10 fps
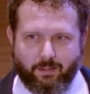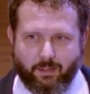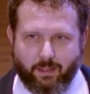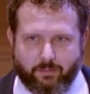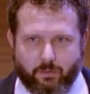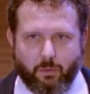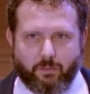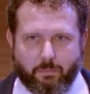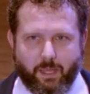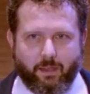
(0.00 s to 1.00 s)
It's to
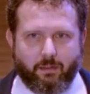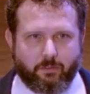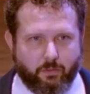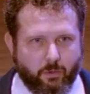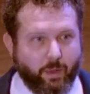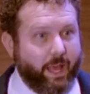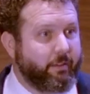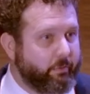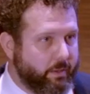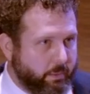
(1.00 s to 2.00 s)
expand to
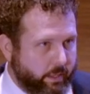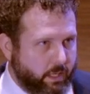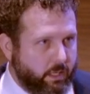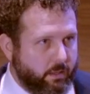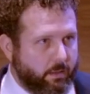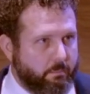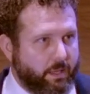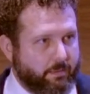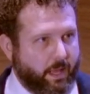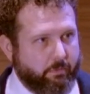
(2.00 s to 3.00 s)
everybody,
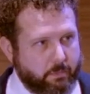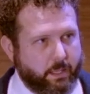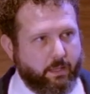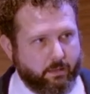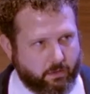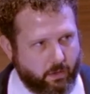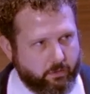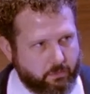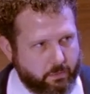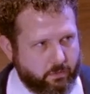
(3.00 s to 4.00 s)
because everybody has a
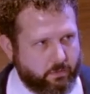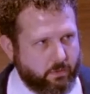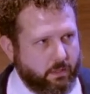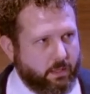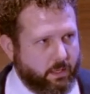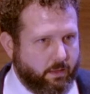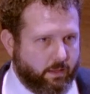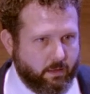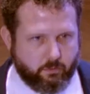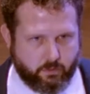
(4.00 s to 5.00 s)
contribution in the
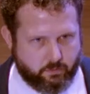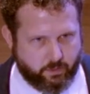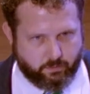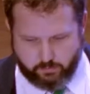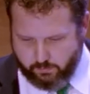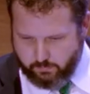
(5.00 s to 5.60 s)
energy transition.